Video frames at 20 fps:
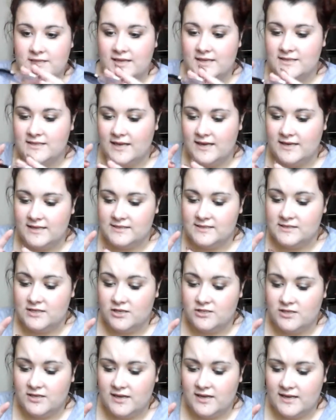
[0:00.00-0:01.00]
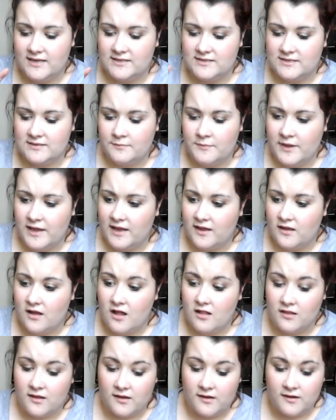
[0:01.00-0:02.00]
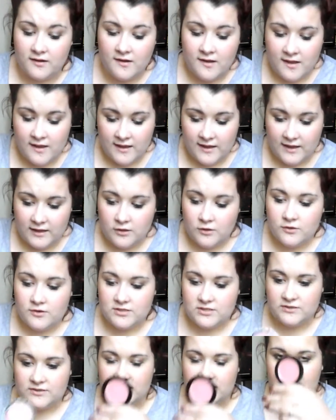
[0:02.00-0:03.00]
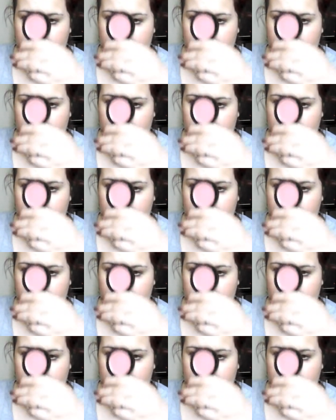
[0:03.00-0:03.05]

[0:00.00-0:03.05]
this, and it's such a nice pink colour. It looks really